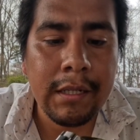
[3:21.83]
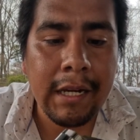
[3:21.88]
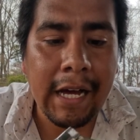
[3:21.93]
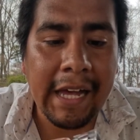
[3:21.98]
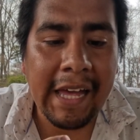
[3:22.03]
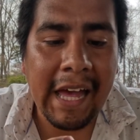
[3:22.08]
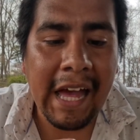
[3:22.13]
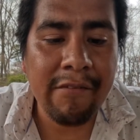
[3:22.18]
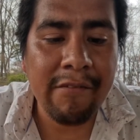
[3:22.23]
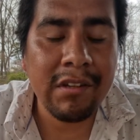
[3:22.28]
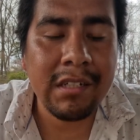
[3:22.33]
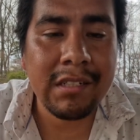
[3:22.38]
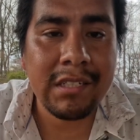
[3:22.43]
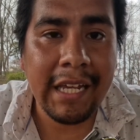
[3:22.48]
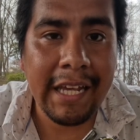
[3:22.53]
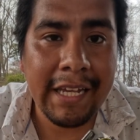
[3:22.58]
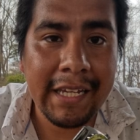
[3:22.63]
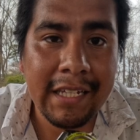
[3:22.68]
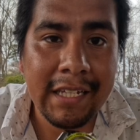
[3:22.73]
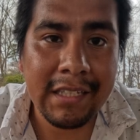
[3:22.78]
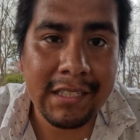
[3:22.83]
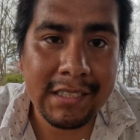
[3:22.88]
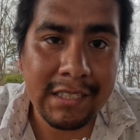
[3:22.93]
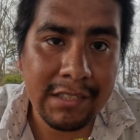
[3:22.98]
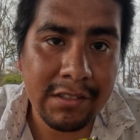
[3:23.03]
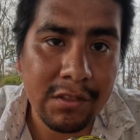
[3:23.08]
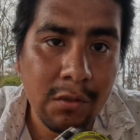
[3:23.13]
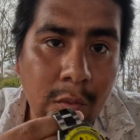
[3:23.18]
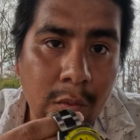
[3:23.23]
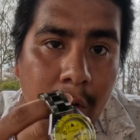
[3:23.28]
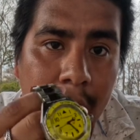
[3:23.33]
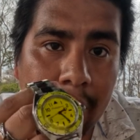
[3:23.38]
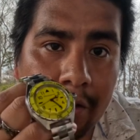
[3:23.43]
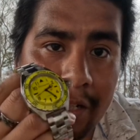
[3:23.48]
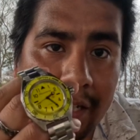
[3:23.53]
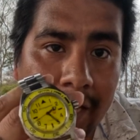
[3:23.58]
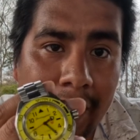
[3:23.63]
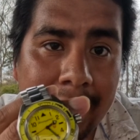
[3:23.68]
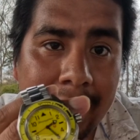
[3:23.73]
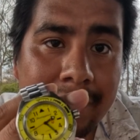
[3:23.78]
I haven't taken this into water
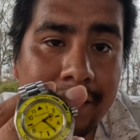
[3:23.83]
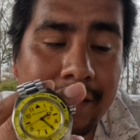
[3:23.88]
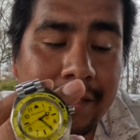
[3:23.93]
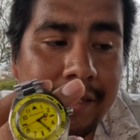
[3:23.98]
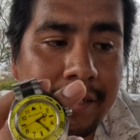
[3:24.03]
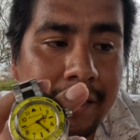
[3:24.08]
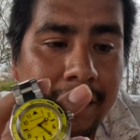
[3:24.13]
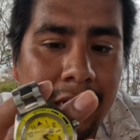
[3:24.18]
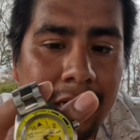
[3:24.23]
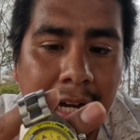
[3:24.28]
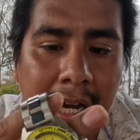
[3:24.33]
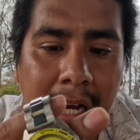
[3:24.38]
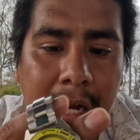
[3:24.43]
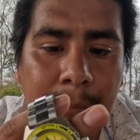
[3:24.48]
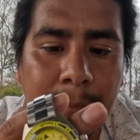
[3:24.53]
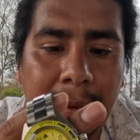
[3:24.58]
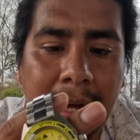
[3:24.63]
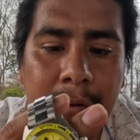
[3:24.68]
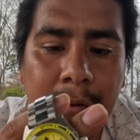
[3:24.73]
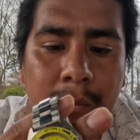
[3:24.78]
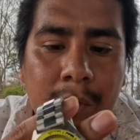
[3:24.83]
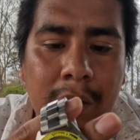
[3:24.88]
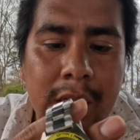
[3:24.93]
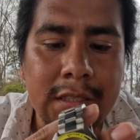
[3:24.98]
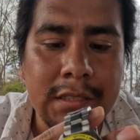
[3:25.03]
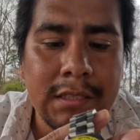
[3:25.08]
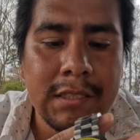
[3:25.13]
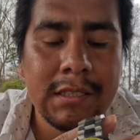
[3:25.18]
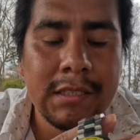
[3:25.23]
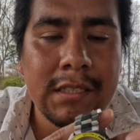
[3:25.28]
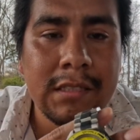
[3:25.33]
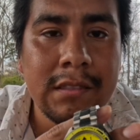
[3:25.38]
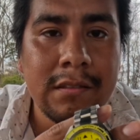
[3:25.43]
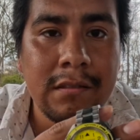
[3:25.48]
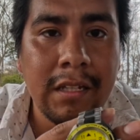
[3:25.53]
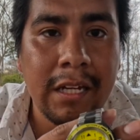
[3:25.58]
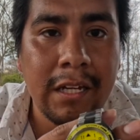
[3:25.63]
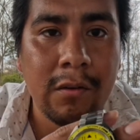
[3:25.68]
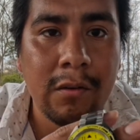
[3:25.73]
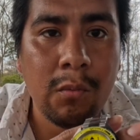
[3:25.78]
yet. I was
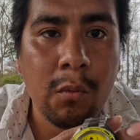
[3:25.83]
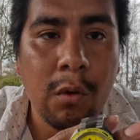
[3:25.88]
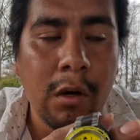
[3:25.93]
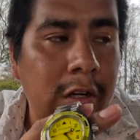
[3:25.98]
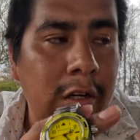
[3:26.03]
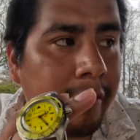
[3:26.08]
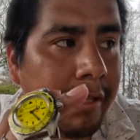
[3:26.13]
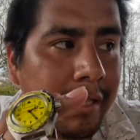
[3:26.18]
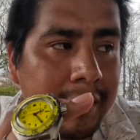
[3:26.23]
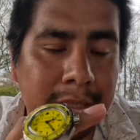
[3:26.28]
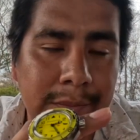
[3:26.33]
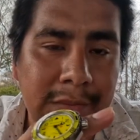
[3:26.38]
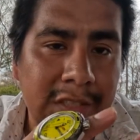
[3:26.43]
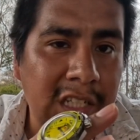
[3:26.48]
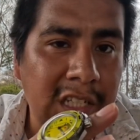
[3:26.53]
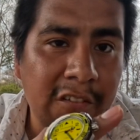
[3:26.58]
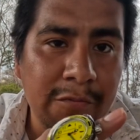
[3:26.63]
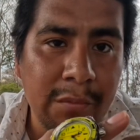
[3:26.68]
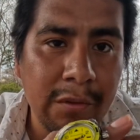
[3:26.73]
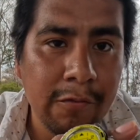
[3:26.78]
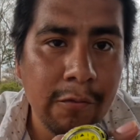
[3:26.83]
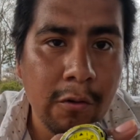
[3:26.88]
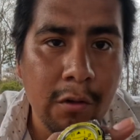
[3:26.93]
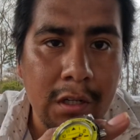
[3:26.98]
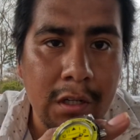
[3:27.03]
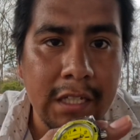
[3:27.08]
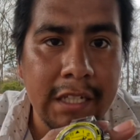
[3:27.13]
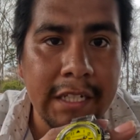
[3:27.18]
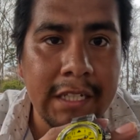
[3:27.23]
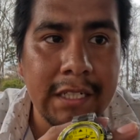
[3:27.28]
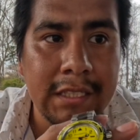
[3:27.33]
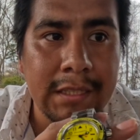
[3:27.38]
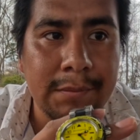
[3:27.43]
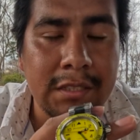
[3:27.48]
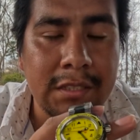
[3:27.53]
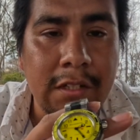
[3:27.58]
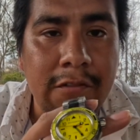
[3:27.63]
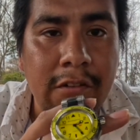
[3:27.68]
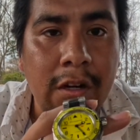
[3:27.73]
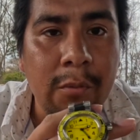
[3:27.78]
like watering some stuff before, cleaning some
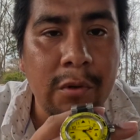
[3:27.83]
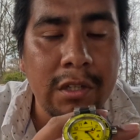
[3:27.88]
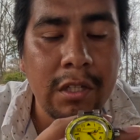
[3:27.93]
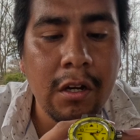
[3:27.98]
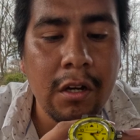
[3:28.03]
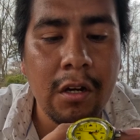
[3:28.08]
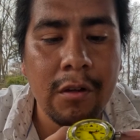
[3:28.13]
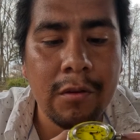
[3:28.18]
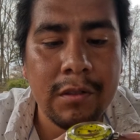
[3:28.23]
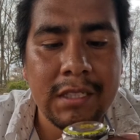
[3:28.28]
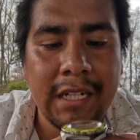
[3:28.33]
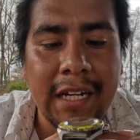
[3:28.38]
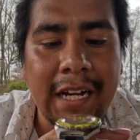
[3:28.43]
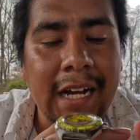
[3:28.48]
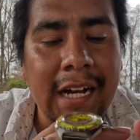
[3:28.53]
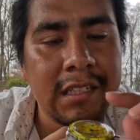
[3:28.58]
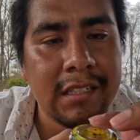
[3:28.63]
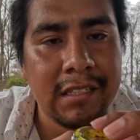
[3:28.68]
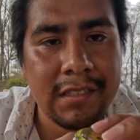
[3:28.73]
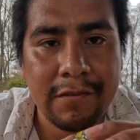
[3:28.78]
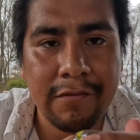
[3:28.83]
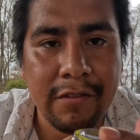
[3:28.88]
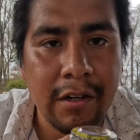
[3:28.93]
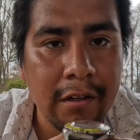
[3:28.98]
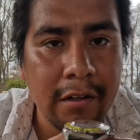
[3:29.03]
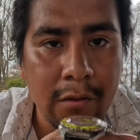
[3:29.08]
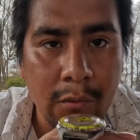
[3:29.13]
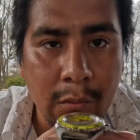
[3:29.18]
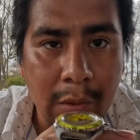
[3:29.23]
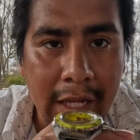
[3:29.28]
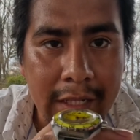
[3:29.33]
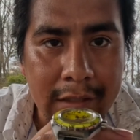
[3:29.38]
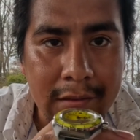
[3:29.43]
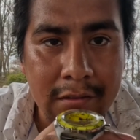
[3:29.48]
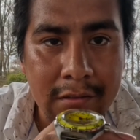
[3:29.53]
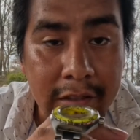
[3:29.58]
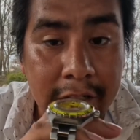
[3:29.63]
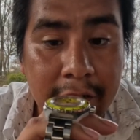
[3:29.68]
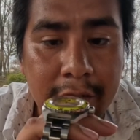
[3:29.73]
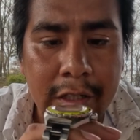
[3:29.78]
stuff up with the hose, and I got this very wet
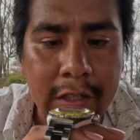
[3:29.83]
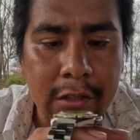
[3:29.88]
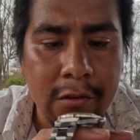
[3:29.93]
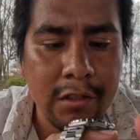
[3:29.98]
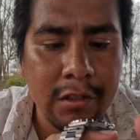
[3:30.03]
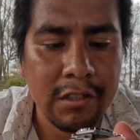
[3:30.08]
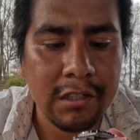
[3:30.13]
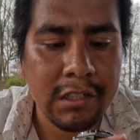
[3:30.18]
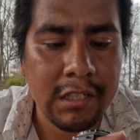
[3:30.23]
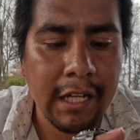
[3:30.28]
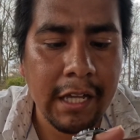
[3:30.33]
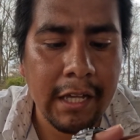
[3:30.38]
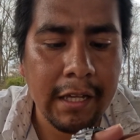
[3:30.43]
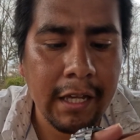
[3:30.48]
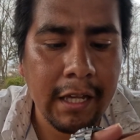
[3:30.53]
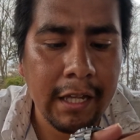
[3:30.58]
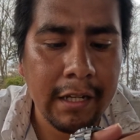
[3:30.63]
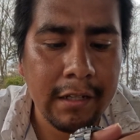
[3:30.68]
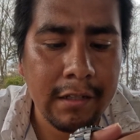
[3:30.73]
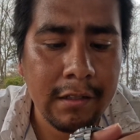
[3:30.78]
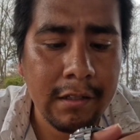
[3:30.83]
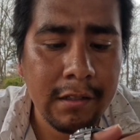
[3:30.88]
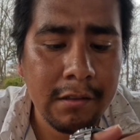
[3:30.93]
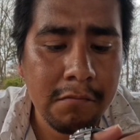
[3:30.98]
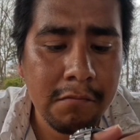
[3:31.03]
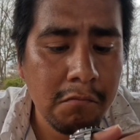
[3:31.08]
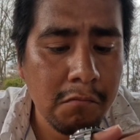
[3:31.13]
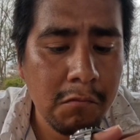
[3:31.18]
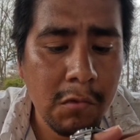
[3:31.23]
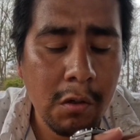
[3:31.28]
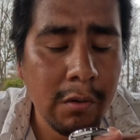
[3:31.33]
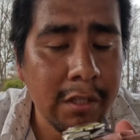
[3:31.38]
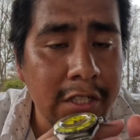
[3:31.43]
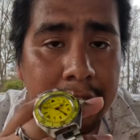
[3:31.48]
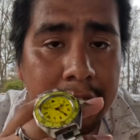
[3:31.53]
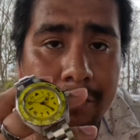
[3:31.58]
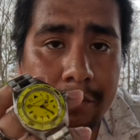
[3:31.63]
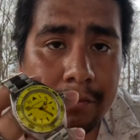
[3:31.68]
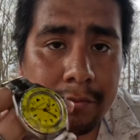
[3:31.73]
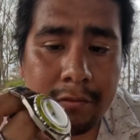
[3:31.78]
literally earlier today, and no
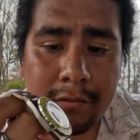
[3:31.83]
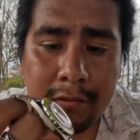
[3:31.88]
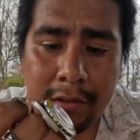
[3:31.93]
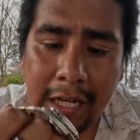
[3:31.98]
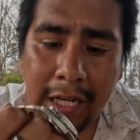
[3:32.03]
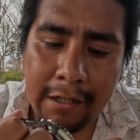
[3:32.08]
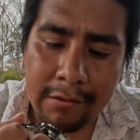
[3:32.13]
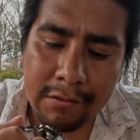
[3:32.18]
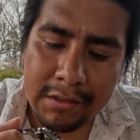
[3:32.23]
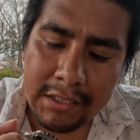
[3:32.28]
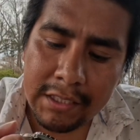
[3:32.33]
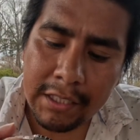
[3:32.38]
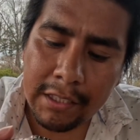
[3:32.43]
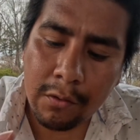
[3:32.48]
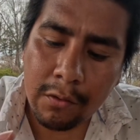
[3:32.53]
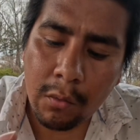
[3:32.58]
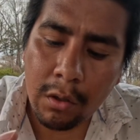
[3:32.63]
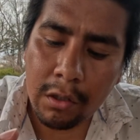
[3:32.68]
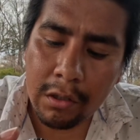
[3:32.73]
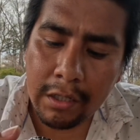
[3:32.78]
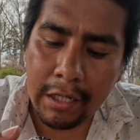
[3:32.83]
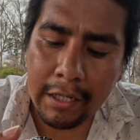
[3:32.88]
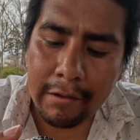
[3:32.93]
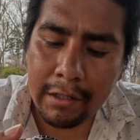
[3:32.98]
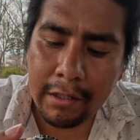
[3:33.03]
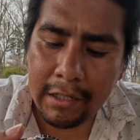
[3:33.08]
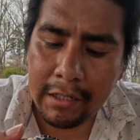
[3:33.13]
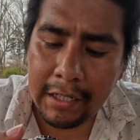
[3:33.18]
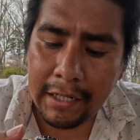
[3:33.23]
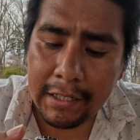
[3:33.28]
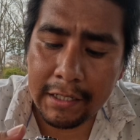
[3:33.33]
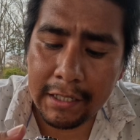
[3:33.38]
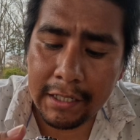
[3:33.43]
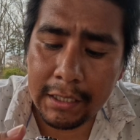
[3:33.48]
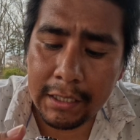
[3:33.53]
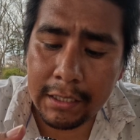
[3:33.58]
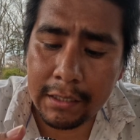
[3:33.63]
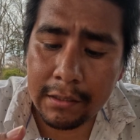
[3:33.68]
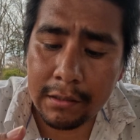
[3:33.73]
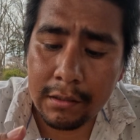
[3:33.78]
issues. I don't see any water getting
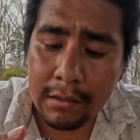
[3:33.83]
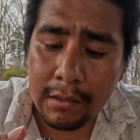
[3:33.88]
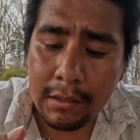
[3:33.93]
in it.